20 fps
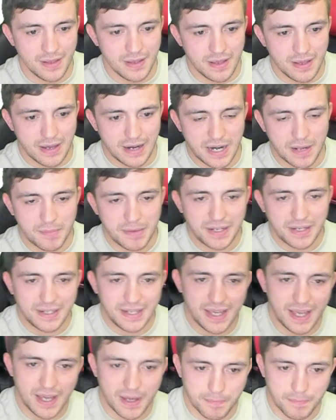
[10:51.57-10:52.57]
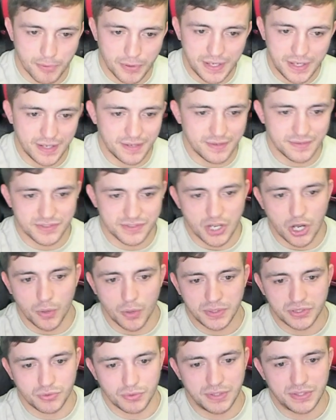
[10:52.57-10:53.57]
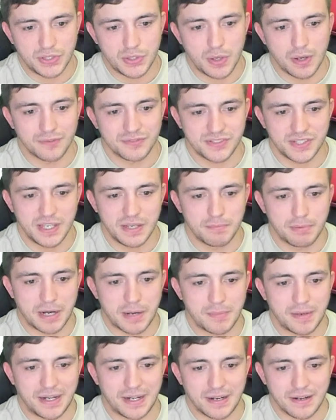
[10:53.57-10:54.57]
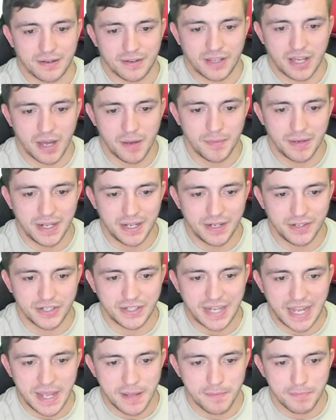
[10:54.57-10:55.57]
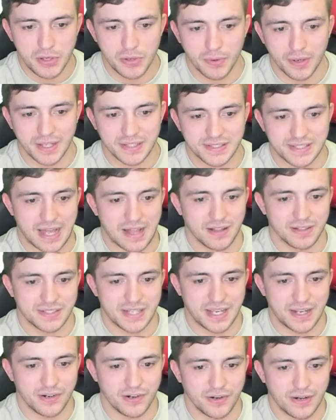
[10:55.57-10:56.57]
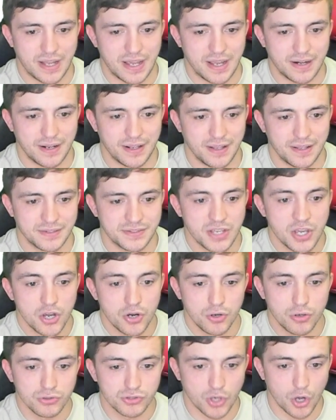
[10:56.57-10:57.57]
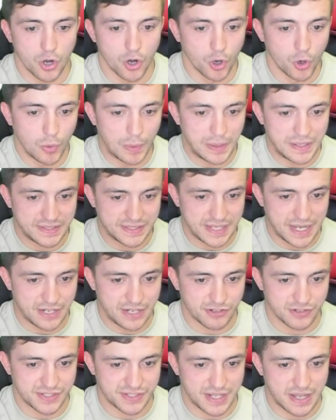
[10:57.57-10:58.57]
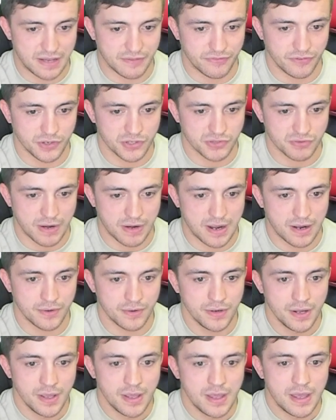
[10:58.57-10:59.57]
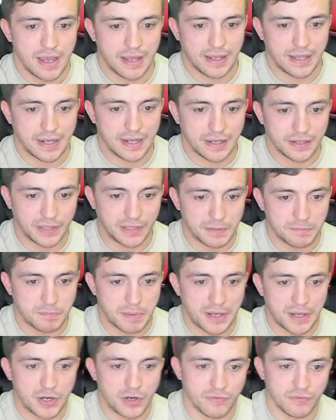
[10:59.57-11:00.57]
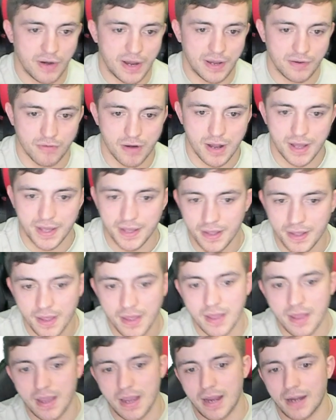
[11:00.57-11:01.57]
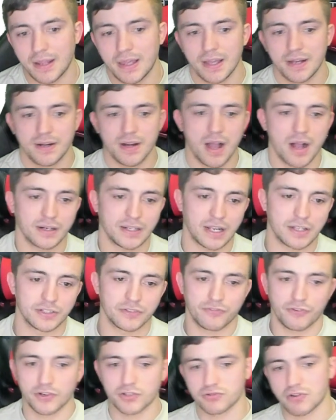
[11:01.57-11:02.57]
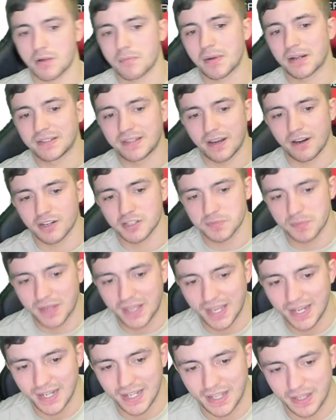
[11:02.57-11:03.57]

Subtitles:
And I mean, yeah, Breeden's 0-3 in the UFC, but I mean, coming in to debut against Alexander Hernandez, who's always dangerous in that first round, and getting clipped by an overhand, right? And getting knocked out in the first round by Terrence McKinney.